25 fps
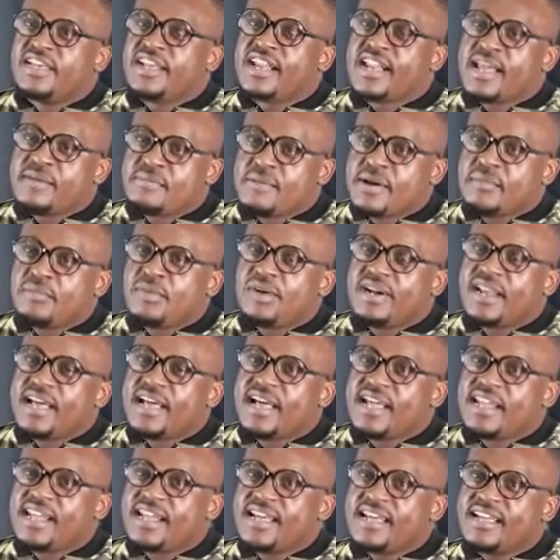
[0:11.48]

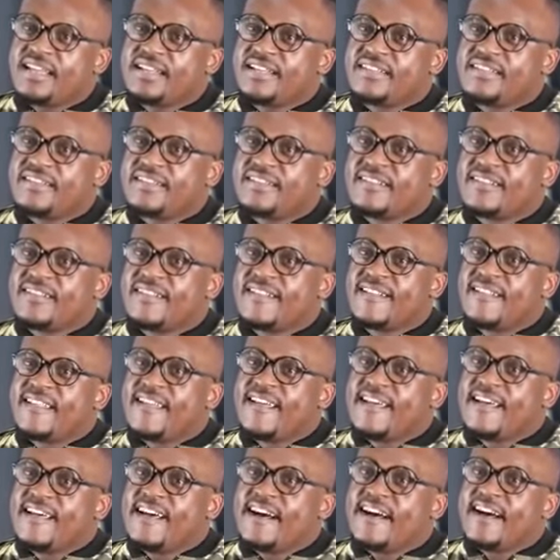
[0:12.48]
Ramaburana.
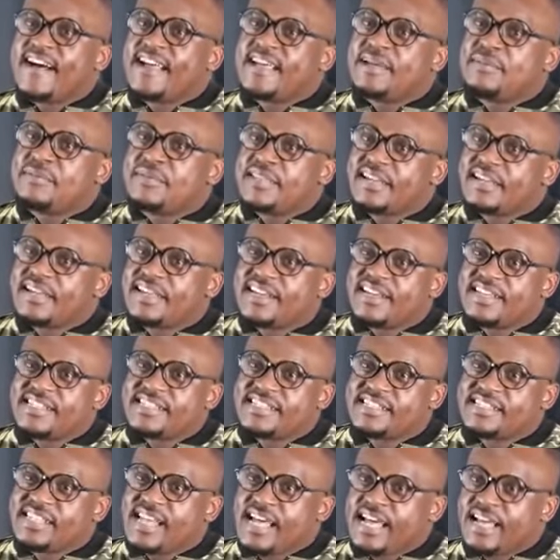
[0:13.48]
I am the
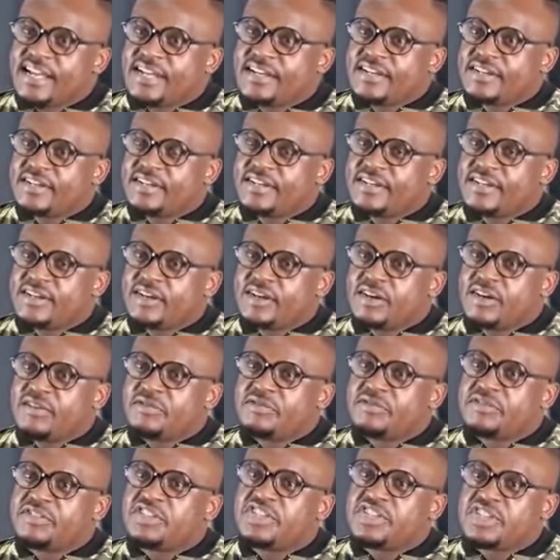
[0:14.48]
grandson
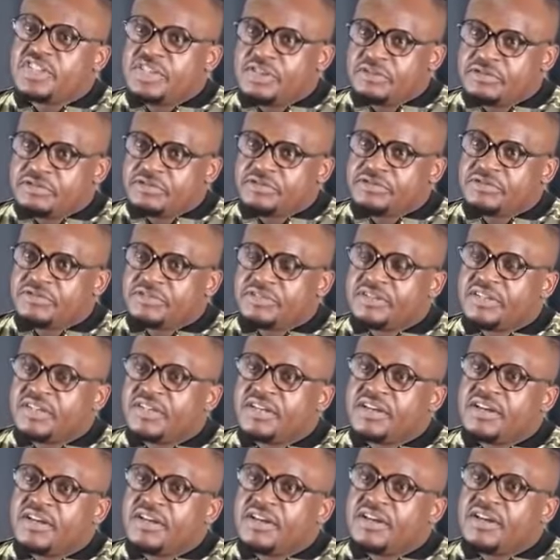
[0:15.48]
of Chief
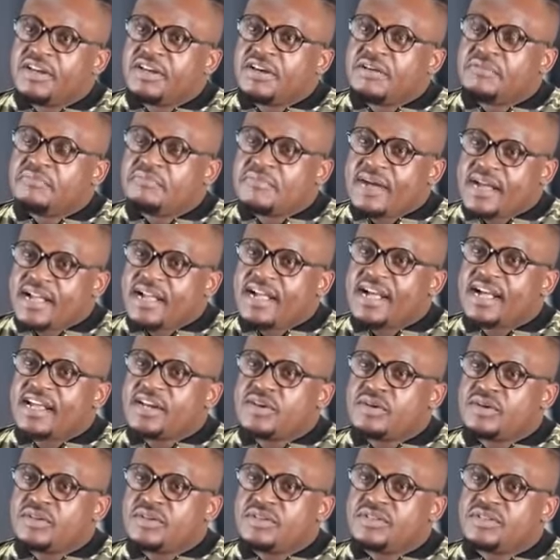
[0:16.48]

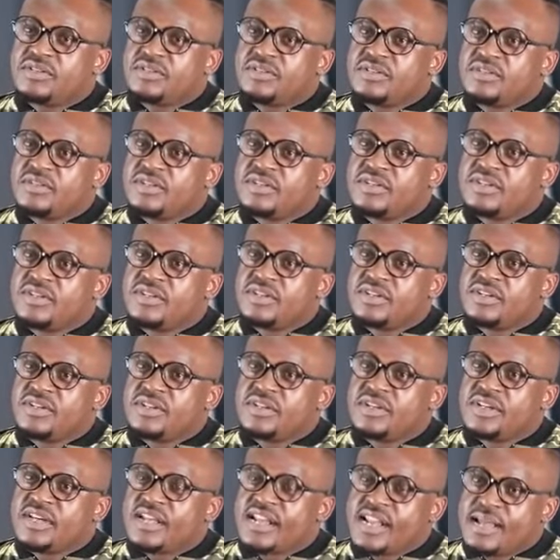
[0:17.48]
Makado
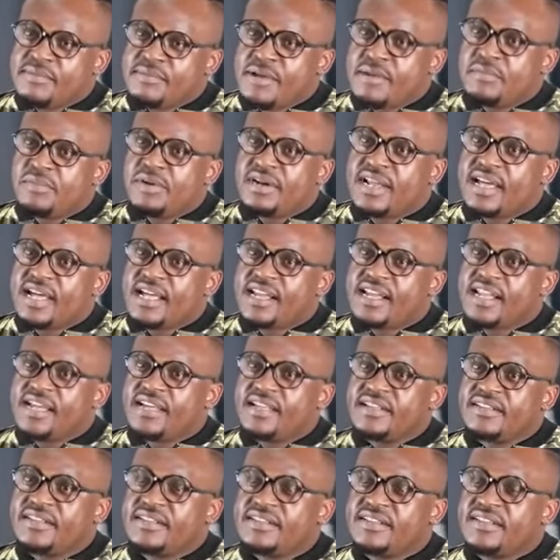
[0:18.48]

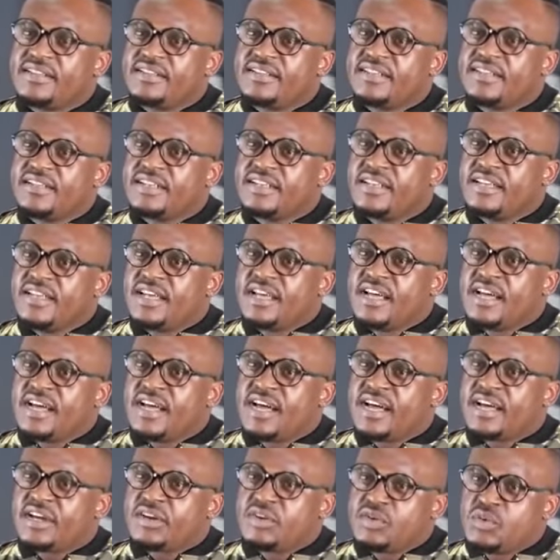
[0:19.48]
Ramaburana.
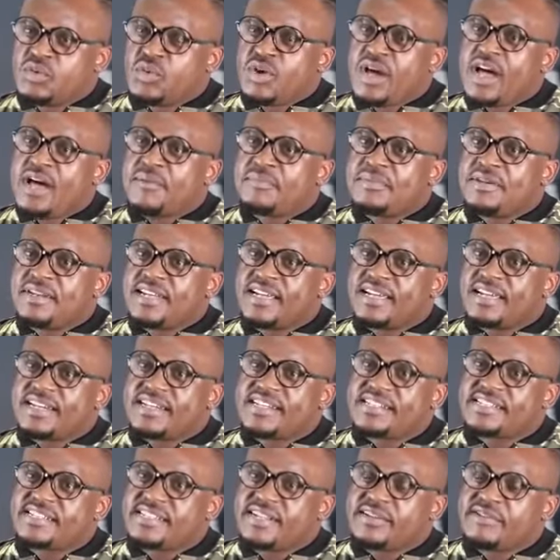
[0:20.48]
I grew up in a
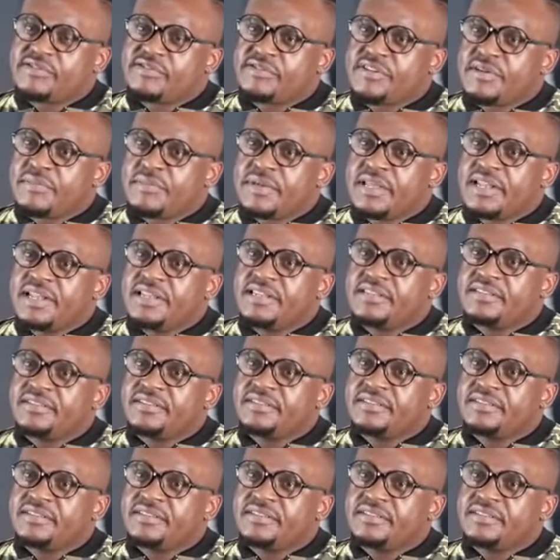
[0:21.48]
Christian family.